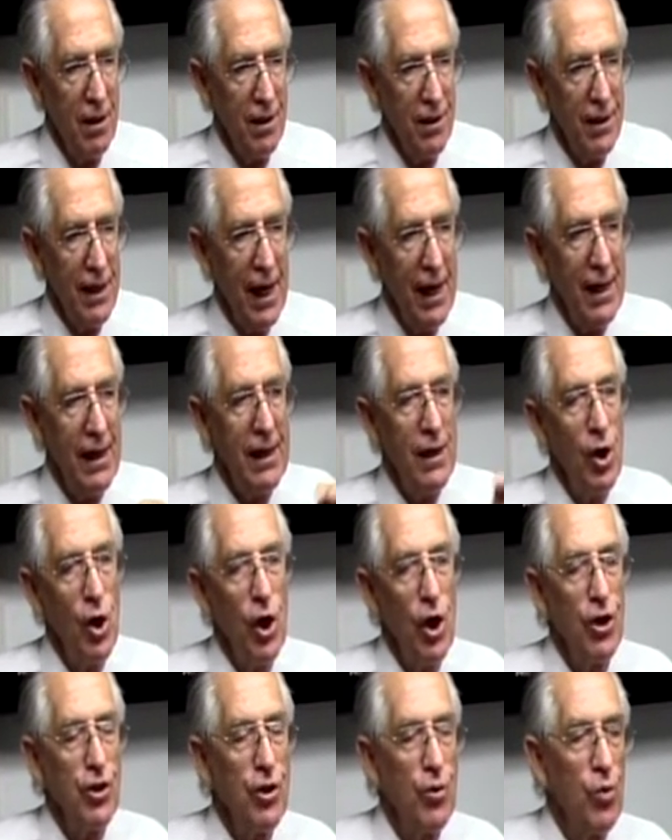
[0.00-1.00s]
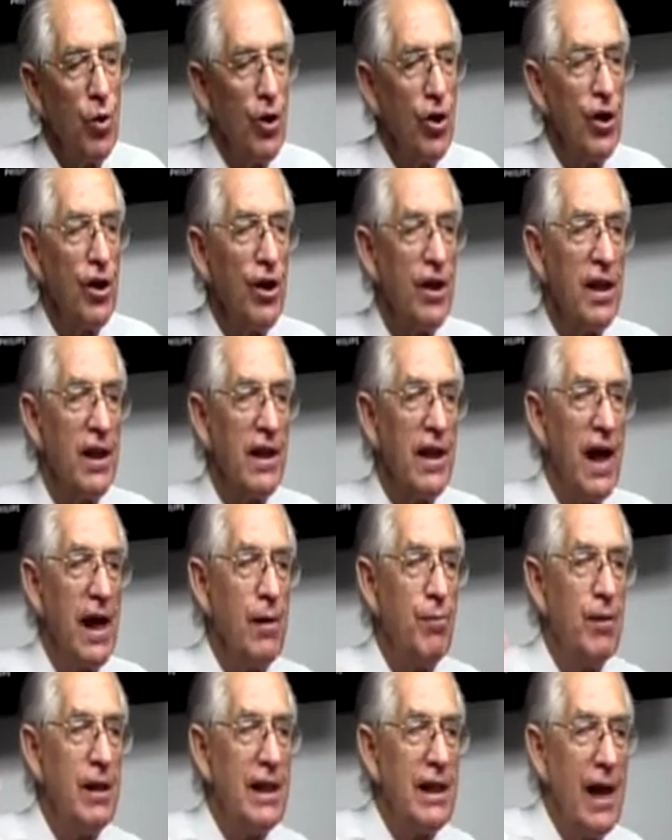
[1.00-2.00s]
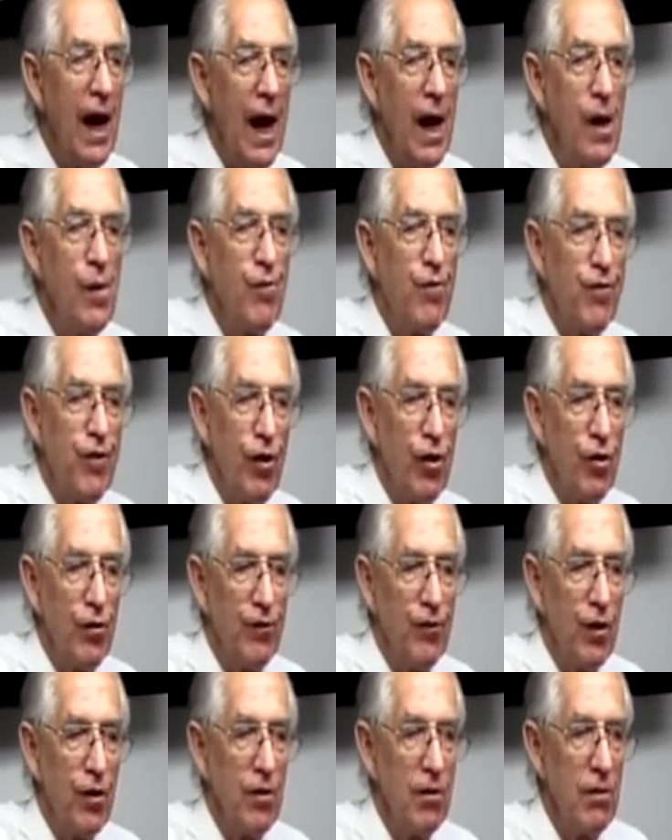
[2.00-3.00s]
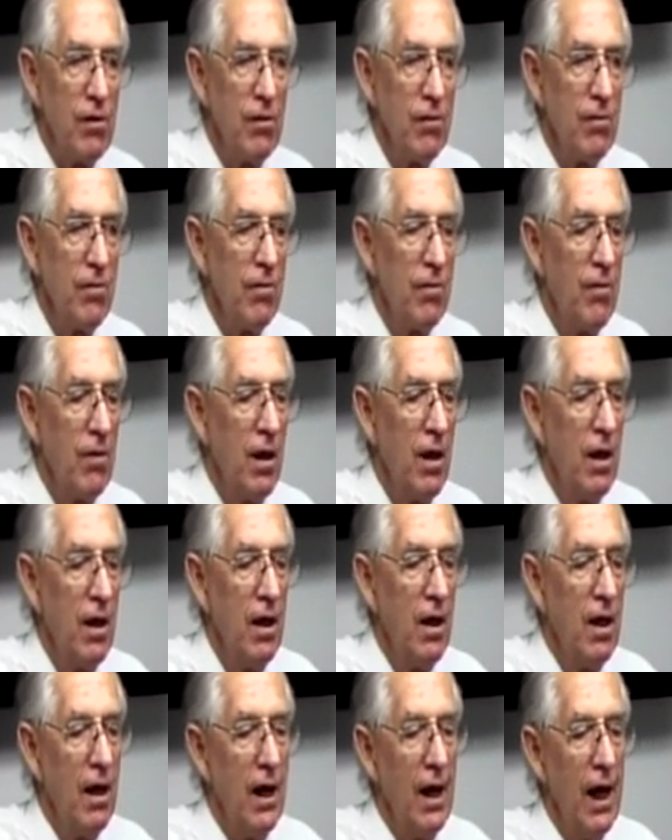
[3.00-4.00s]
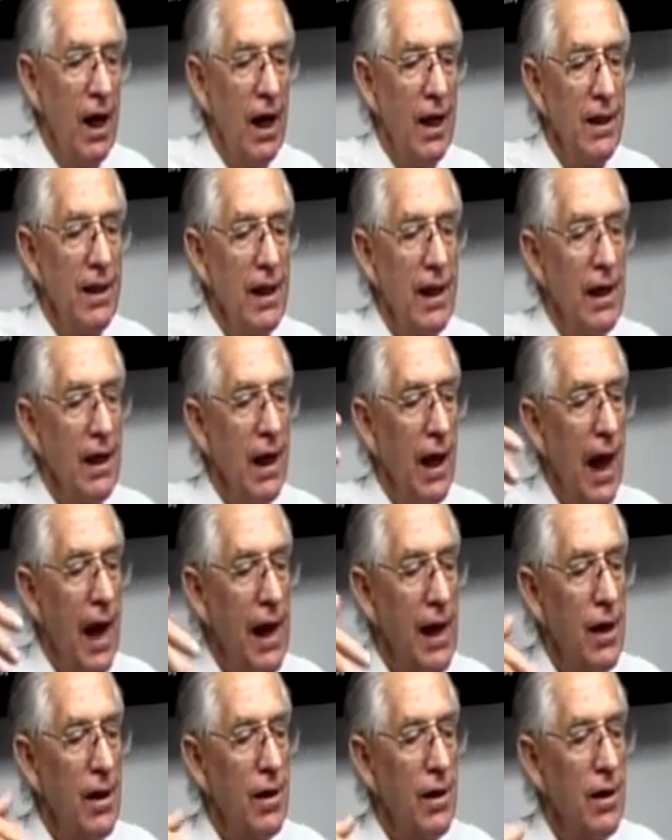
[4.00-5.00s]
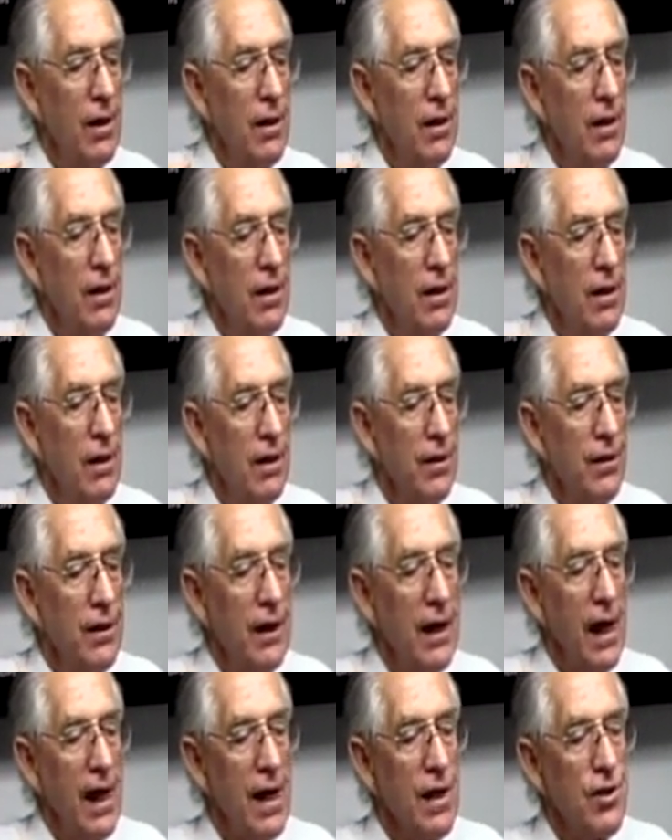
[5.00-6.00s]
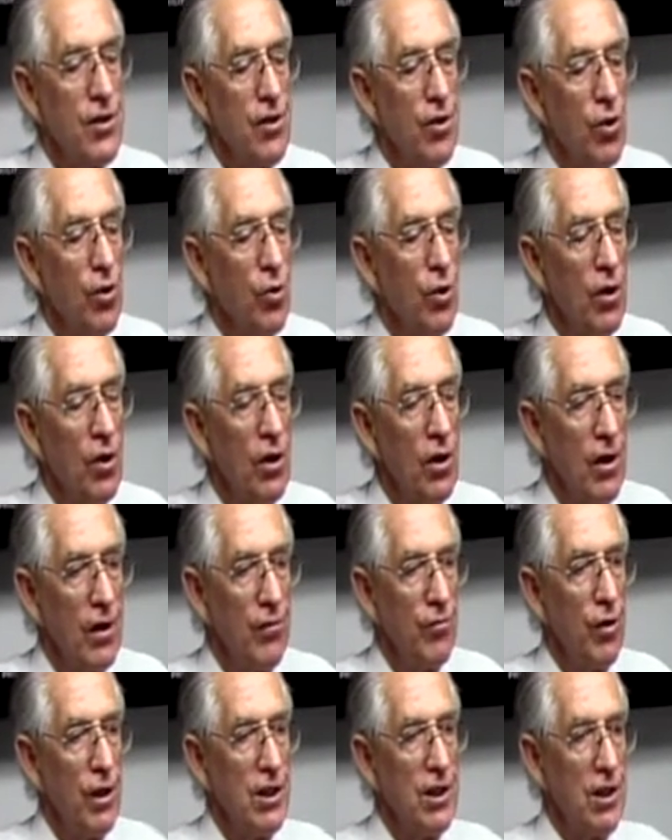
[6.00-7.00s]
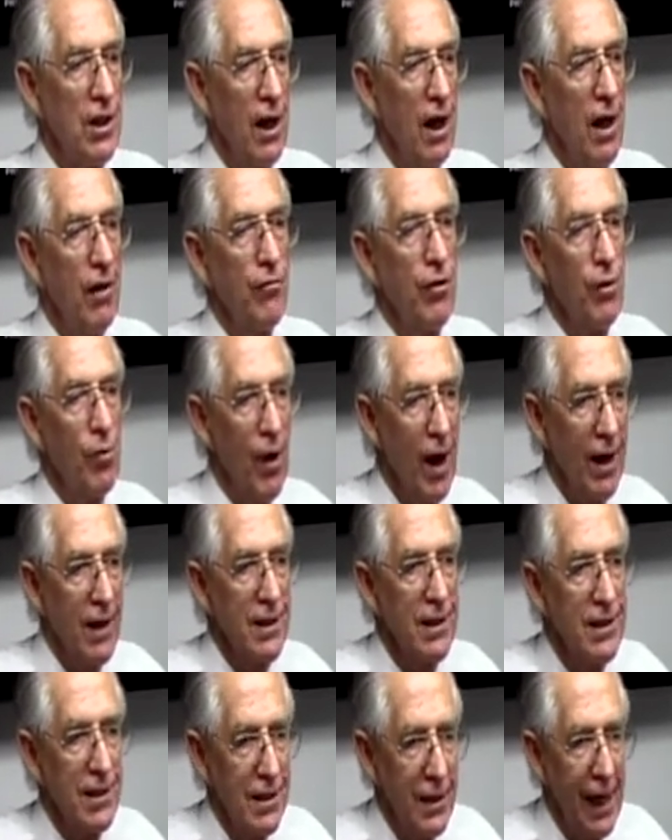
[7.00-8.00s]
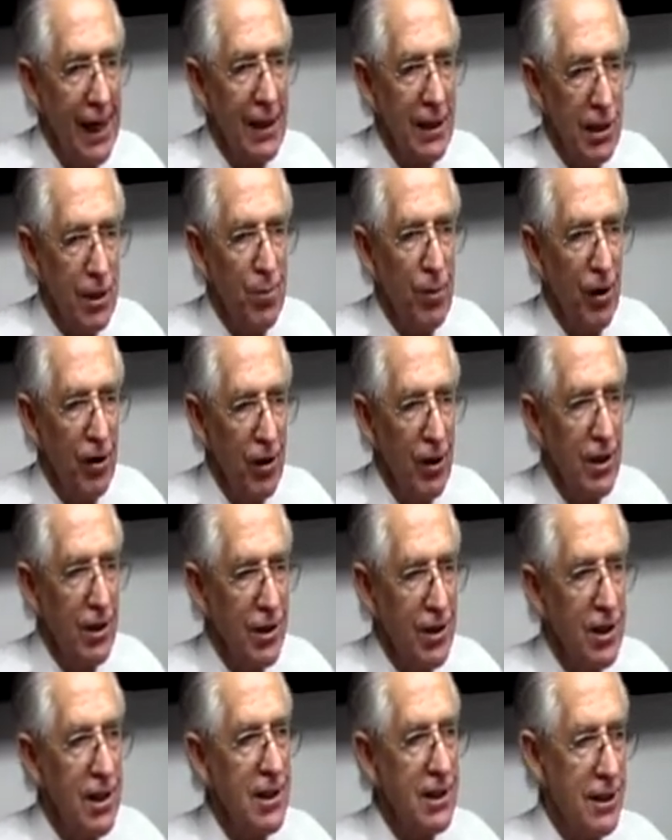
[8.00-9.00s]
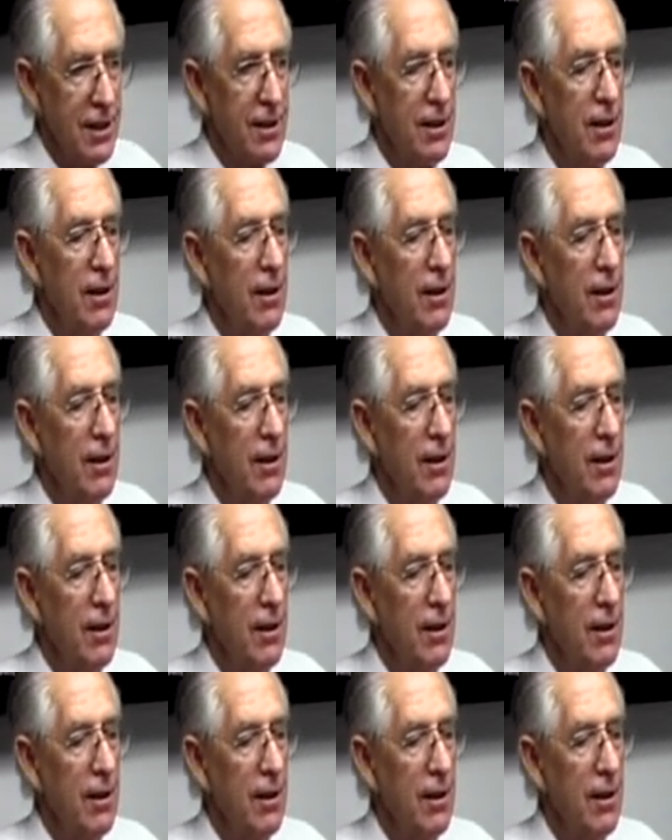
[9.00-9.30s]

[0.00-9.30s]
They heard the word and they became fruitful, and then later, the cares of the world, of which everyone's experiences,